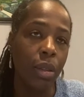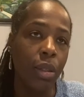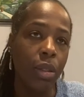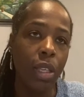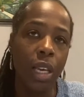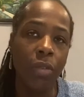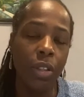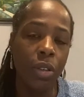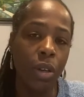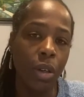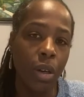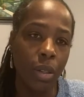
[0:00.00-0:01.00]
David's
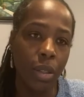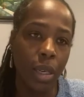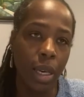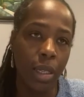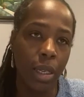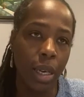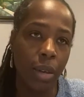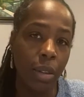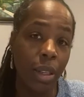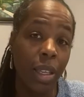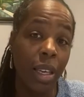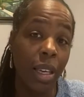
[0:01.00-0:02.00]
on our side now. The
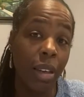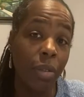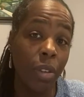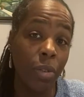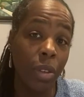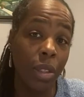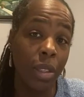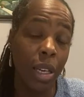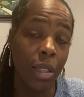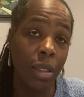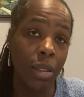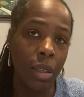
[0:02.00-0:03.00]
king of the
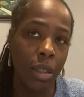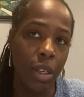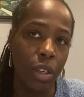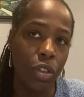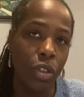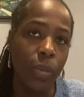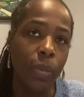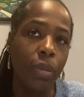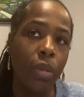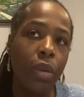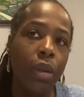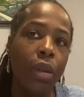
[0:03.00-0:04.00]
Philistines is Achish.
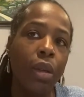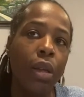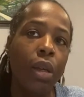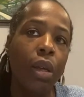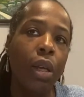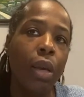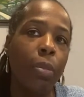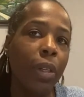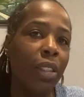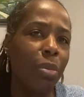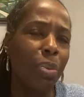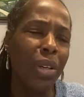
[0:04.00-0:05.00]
But
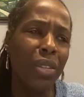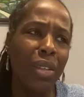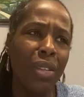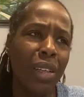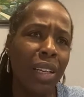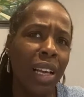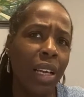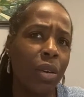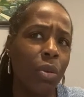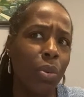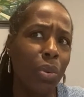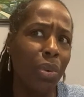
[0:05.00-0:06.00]
the princes are like,
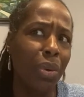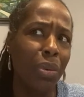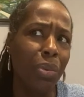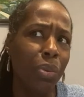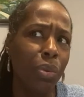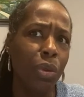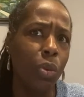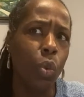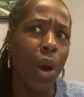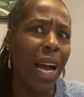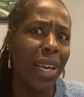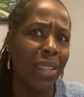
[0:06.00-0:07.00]

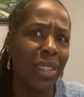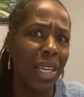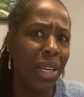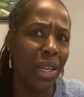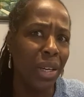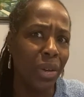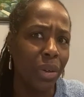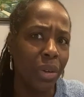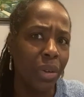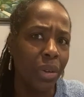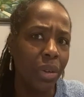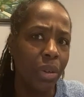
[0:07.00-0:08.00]
why is he here?
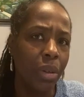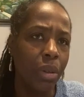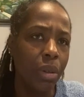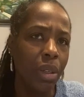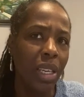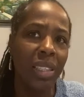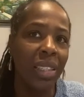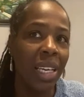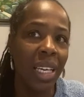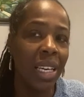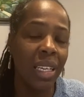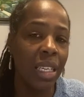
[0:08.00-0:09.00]
Isn't
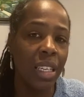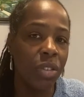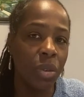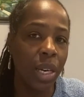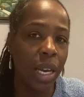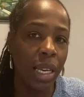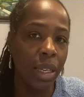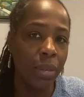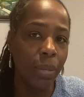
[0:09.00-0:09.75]
he an Israelite?